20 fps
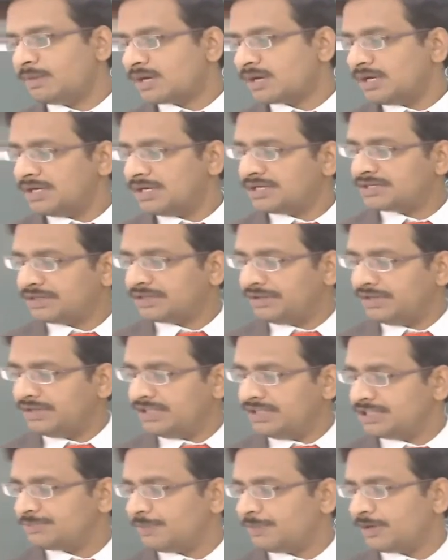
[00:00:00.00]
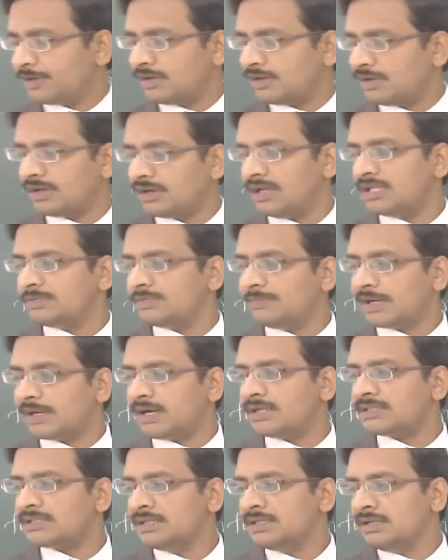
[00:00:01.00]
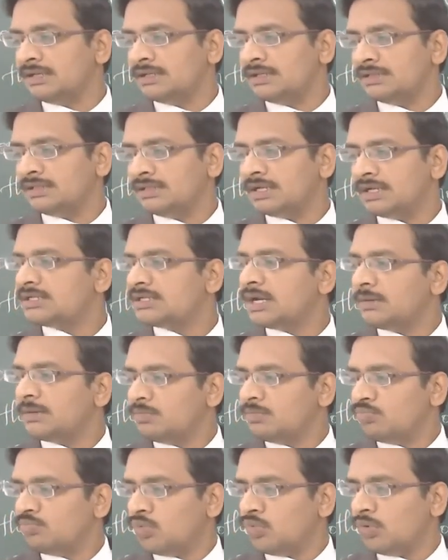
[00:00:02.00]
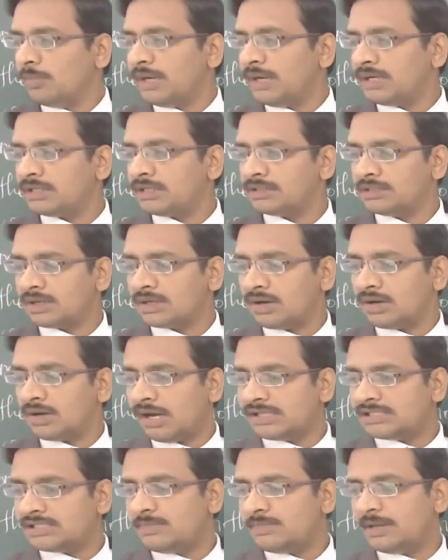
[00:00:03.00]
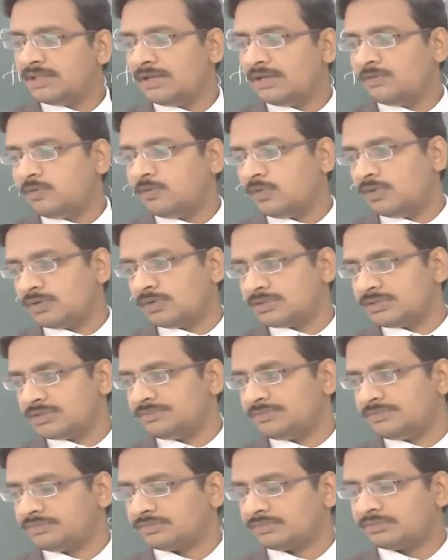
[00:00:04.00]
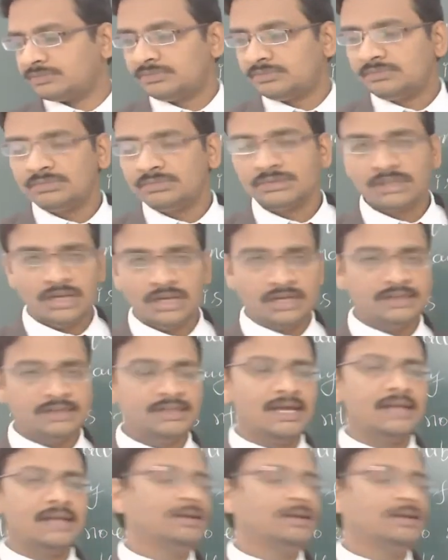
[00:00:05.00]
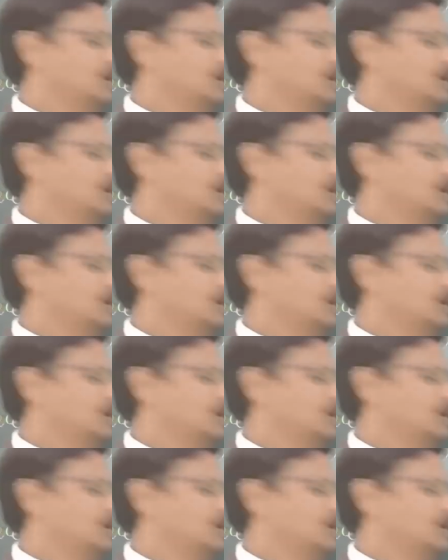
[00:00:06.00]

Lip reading: condition in this particular case because there is a movement caused by the force. And then